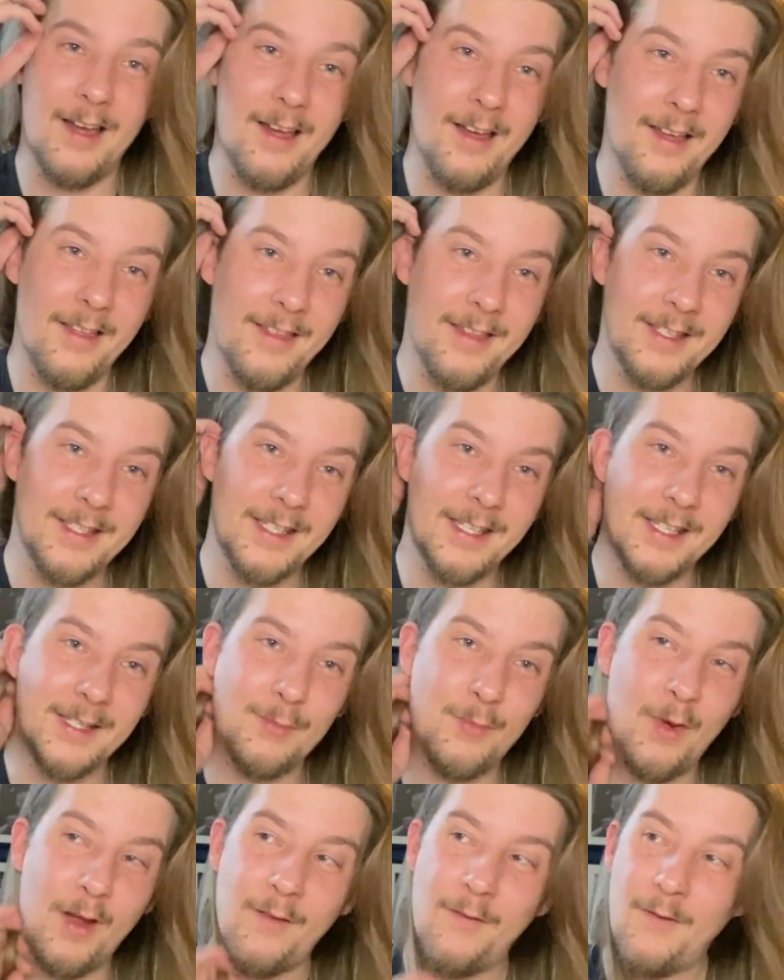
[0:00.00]
This is
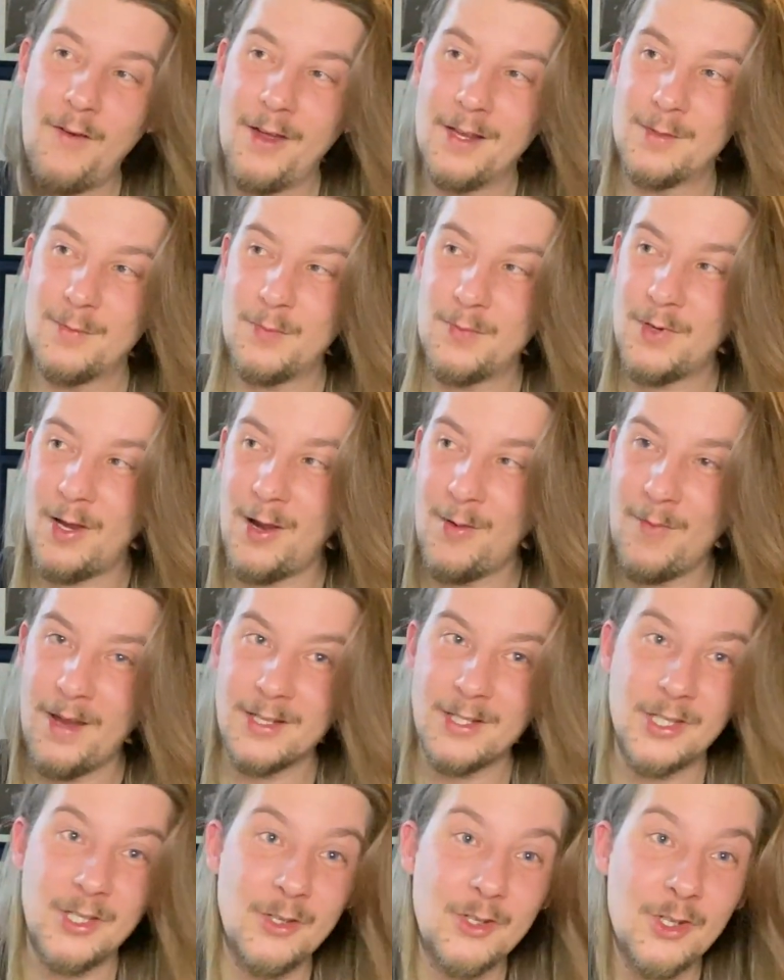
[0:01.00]
my first time back
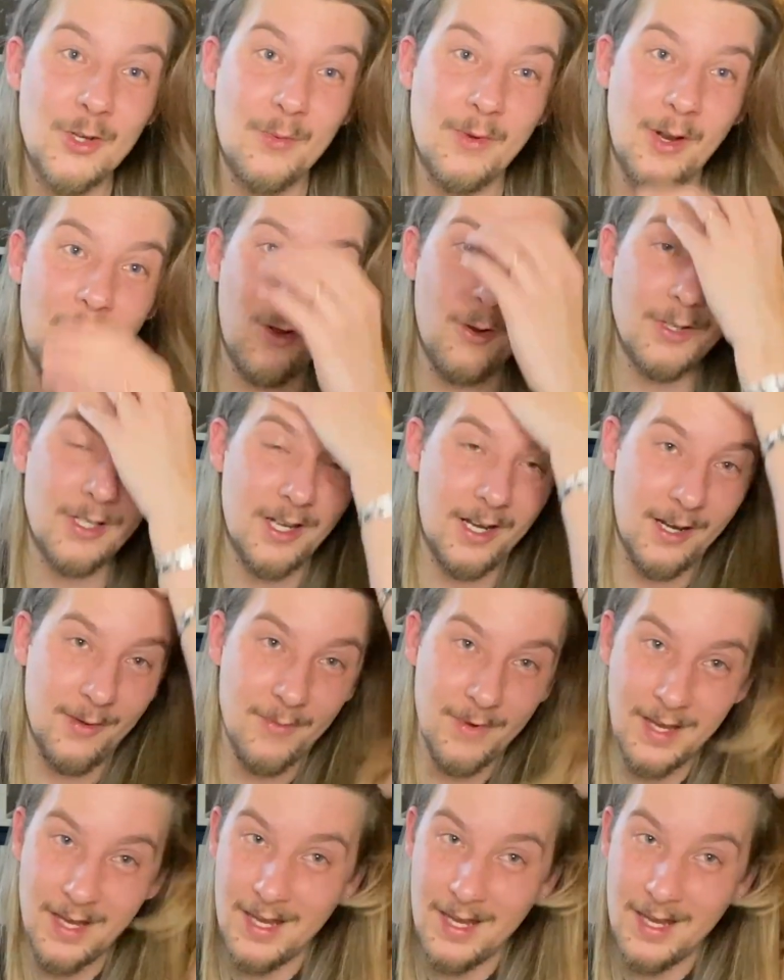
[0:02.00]
to YouTube in a long time,